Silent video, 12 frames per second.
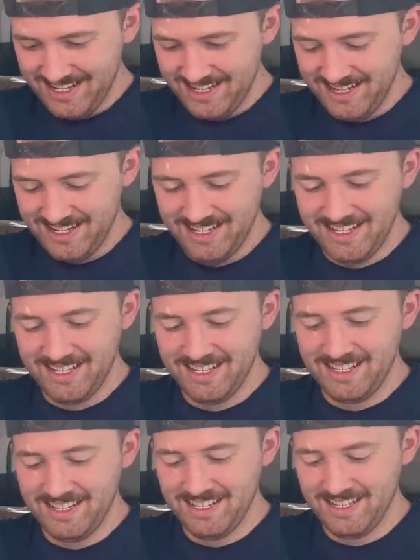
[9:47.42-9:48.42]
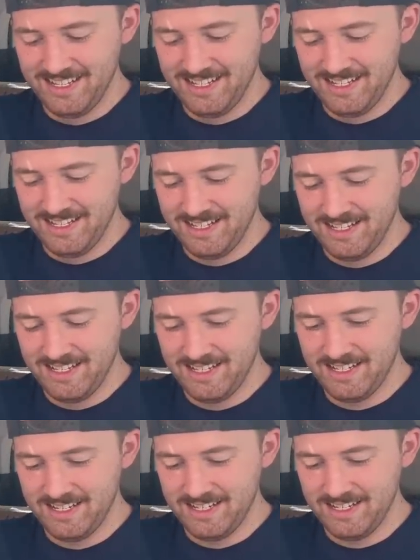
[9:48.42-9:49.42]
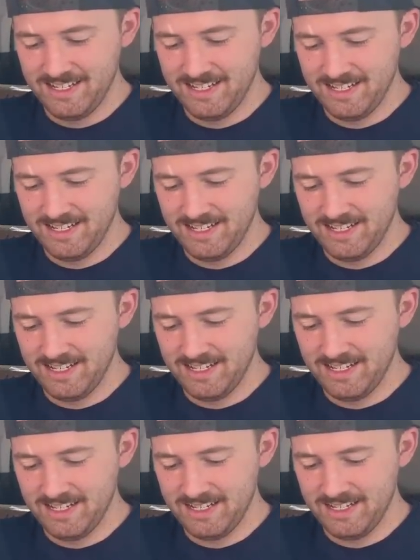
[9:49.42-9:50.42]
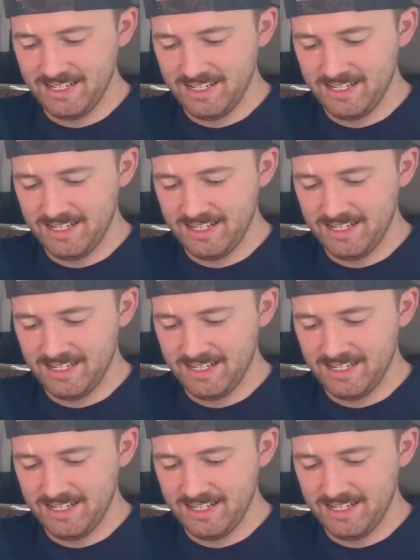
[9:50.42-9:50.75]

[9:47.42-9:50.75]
[no speech]